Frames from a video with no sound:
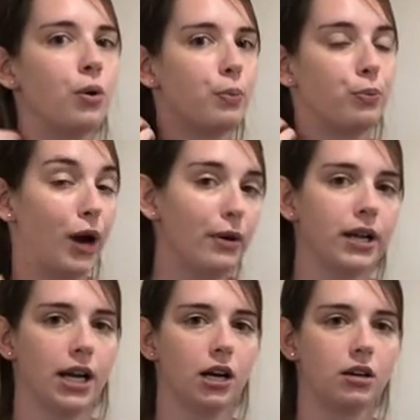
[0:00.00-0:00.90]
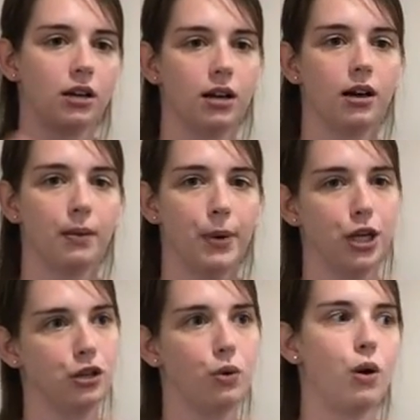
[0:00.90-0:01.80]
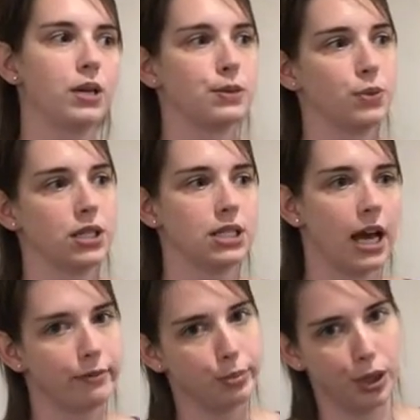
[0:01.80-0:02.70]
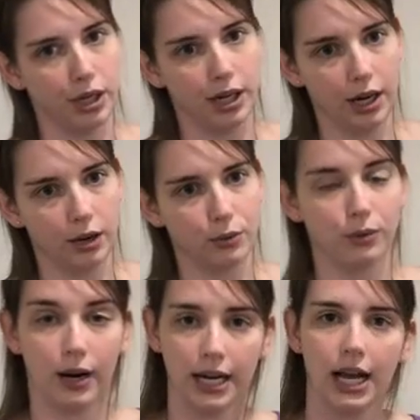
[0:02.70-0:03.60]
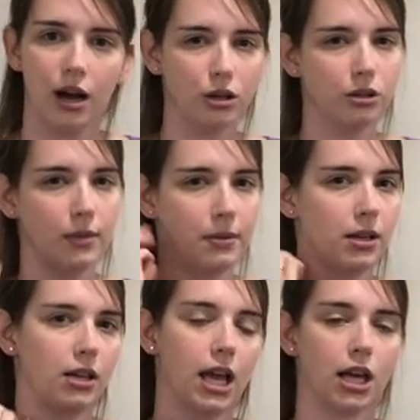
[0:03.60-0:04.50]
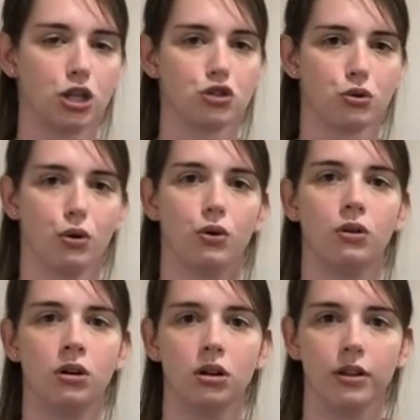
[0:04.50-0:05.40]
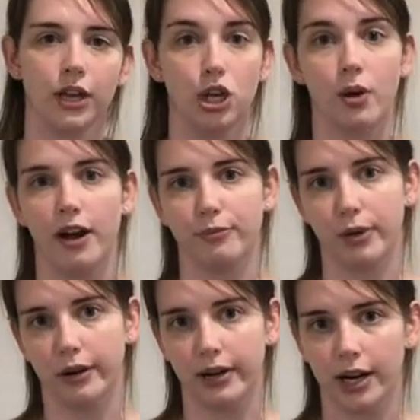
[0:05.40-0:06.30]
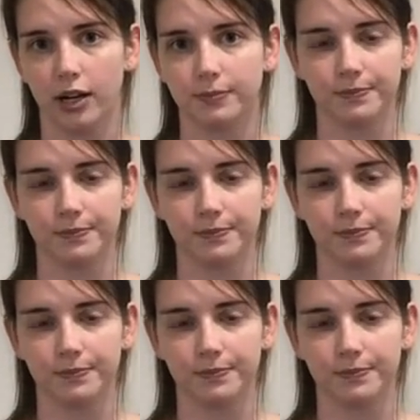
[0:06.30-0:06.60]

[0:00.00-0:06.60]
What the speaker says: brown hair, but you always wanted to have blonde hair. Well, right now you maybe can't control that you have brown hair.